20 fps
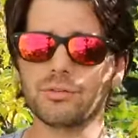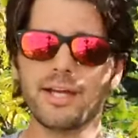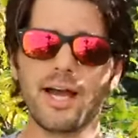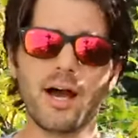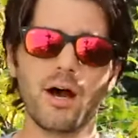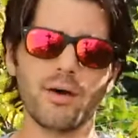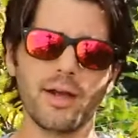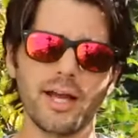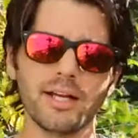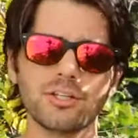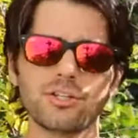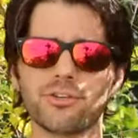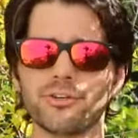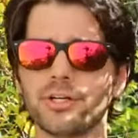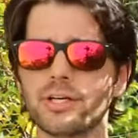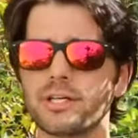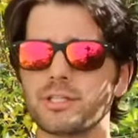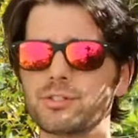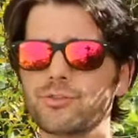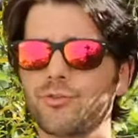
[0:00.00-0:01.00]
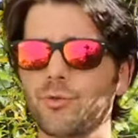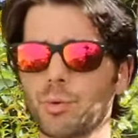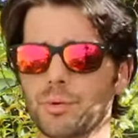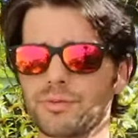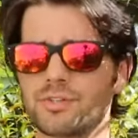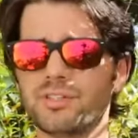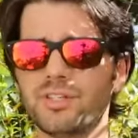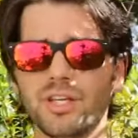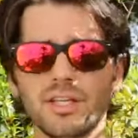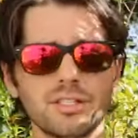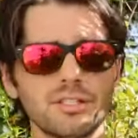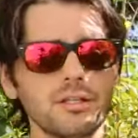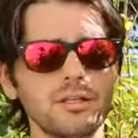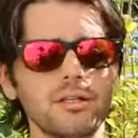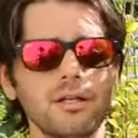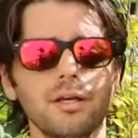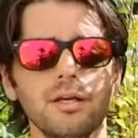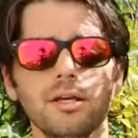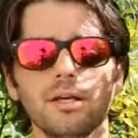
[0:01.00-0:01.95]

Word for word: Now entering its fourth season,